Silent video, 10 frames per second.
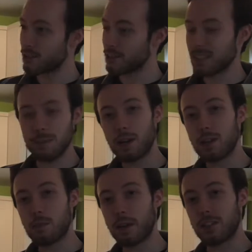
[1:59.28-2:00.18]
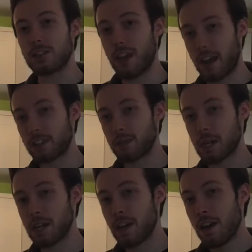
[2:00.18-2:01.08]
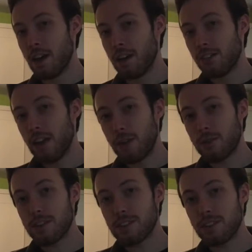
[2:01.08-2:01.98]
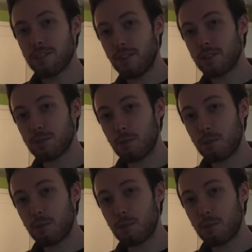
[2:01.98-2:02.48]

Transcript: you can see by the picture next to me, there is a very